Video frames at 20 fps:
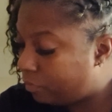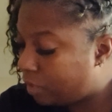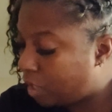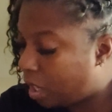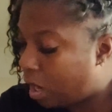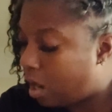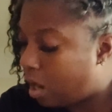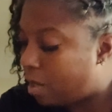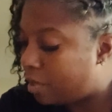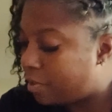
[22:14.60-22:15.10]

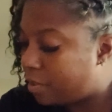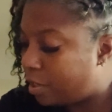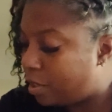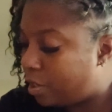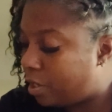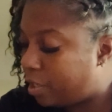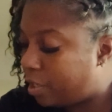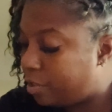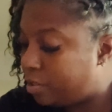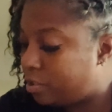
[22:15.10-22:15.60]
Are there
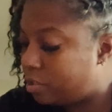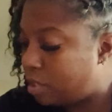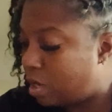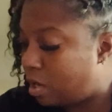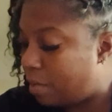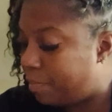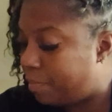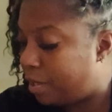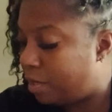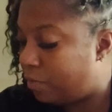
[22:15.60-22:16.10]
others
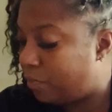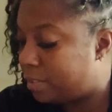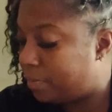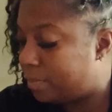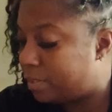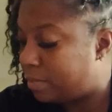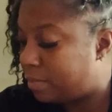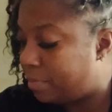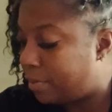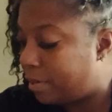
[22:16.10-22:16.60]
on big
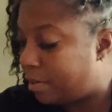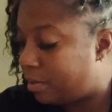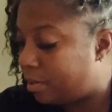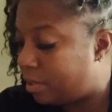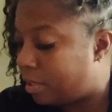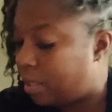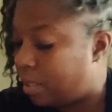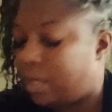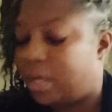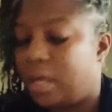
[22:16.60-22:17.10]
rims in
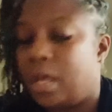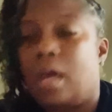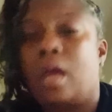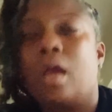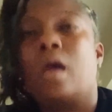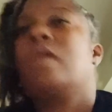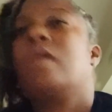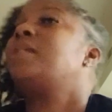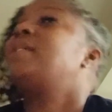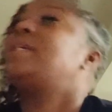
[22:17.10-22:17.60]
Maryland?
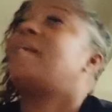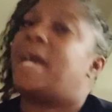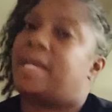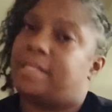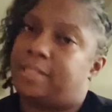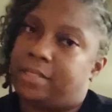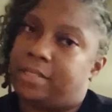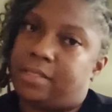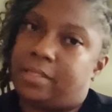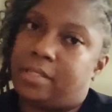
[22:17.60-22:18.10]
Yes.
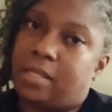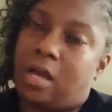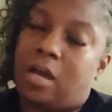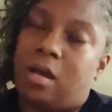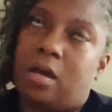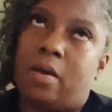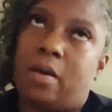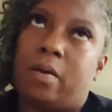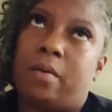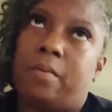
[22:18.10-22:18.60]

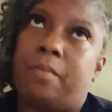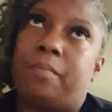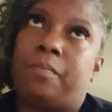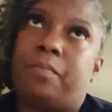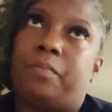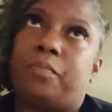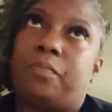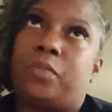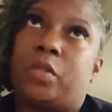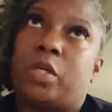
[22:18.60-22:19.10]

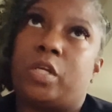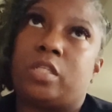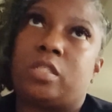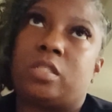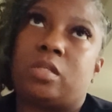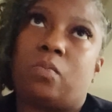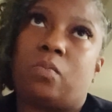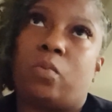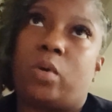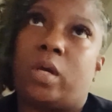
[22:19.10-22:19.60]
There's
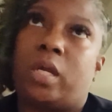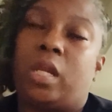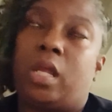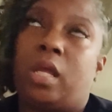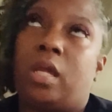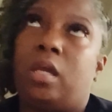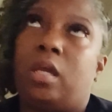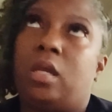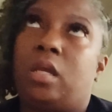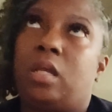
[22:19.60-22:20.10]
someone
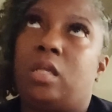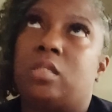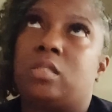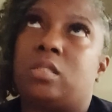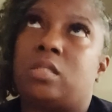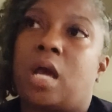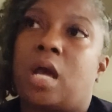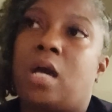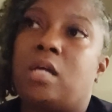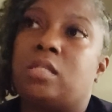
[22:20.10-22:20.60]
in
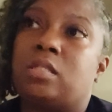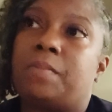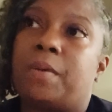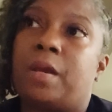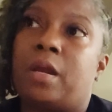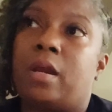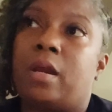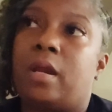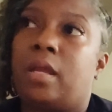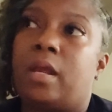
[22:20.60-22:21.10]

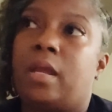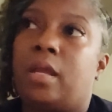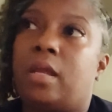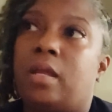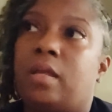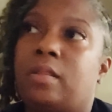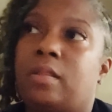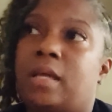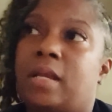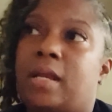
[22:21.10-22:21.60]

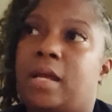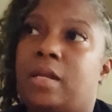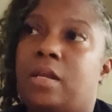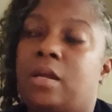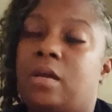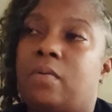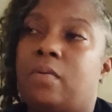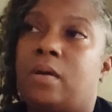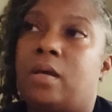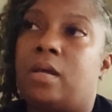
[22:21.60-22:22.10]
Salisbury that I
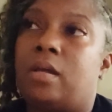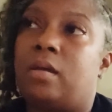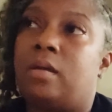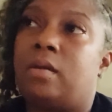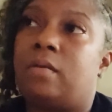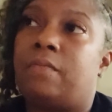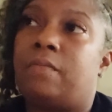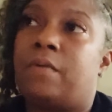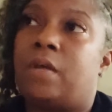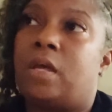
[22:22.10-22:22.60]
know
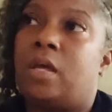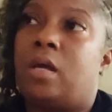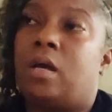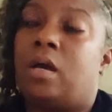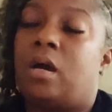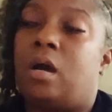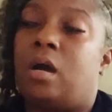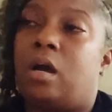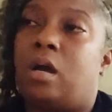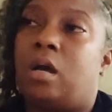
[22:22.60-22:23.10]
of.
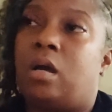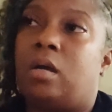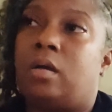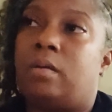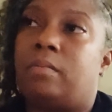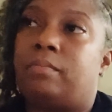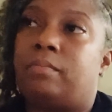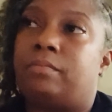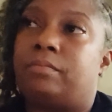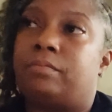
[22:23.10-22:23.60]
I
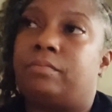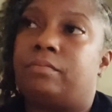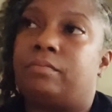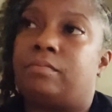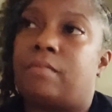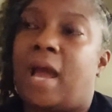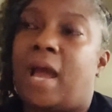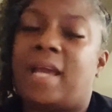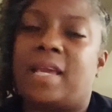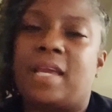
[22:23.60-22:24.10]

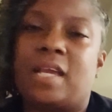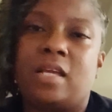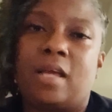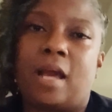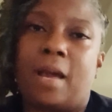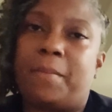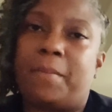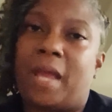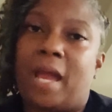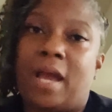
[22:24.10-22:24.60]

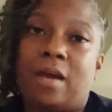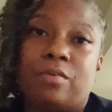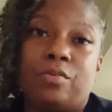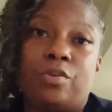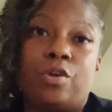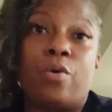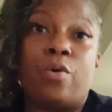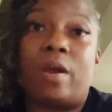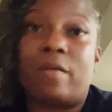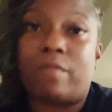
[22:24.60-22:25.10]
don't
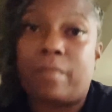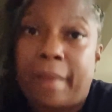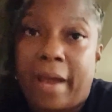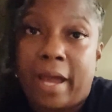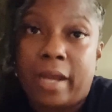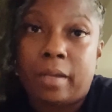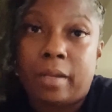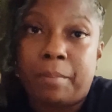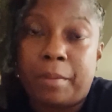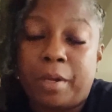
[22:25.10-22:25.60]
know
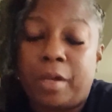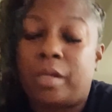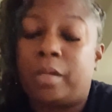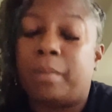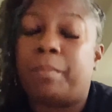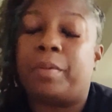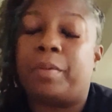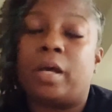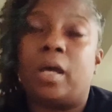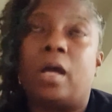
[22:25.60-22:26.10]
everybody in
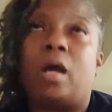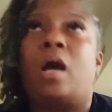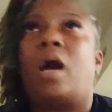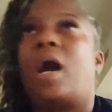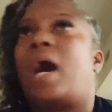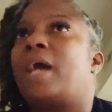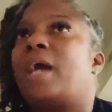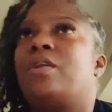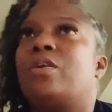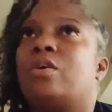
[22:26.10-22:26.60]
Maryland, but
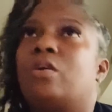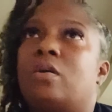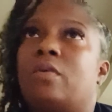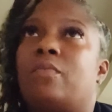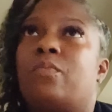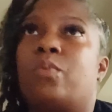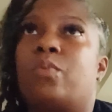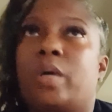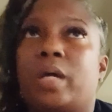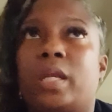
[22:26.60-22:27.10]
I know
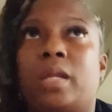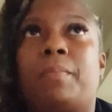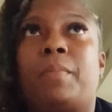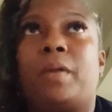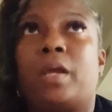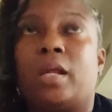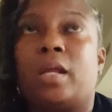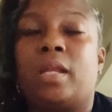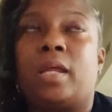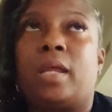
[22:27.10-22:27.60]
of one in
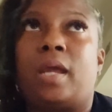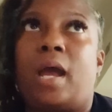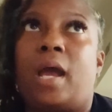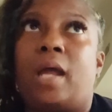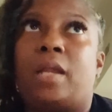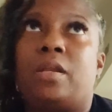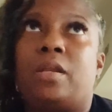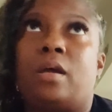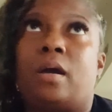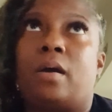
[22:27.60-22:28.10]
Maryland.
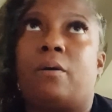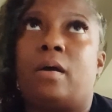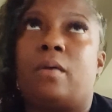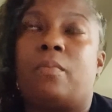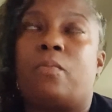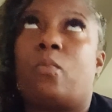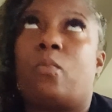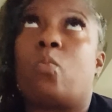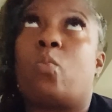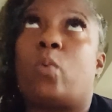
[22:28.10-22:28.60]

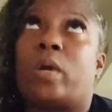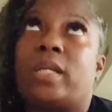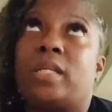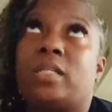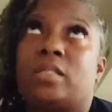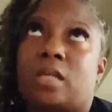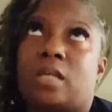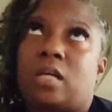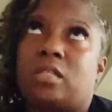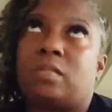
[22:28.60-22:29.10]
One in
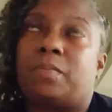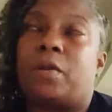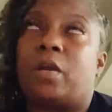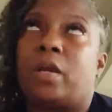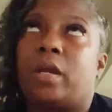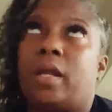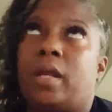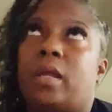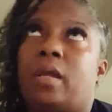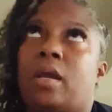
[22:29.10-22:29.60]

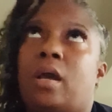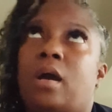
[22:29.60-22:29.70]
Salisbury.